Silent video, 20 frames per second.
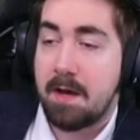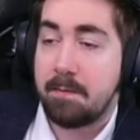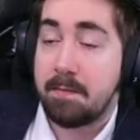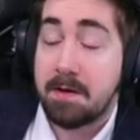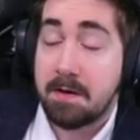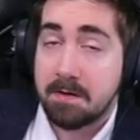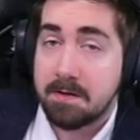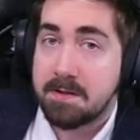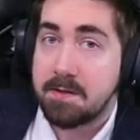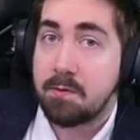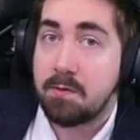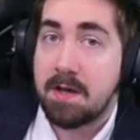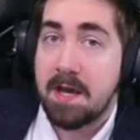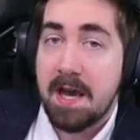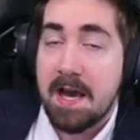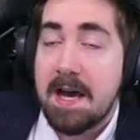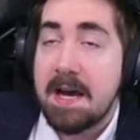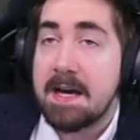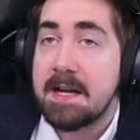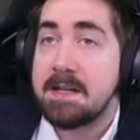because you
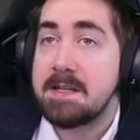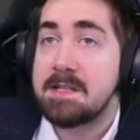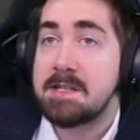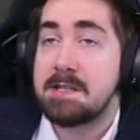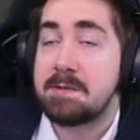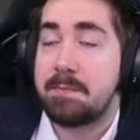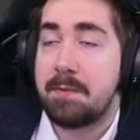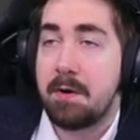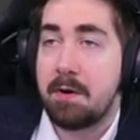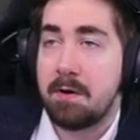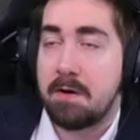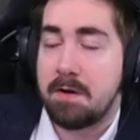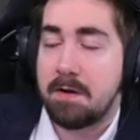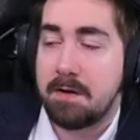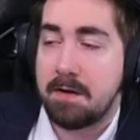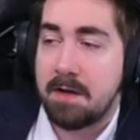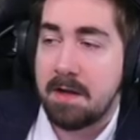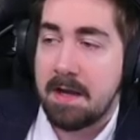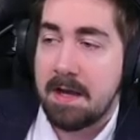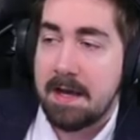can
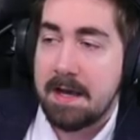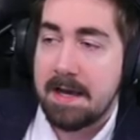spawn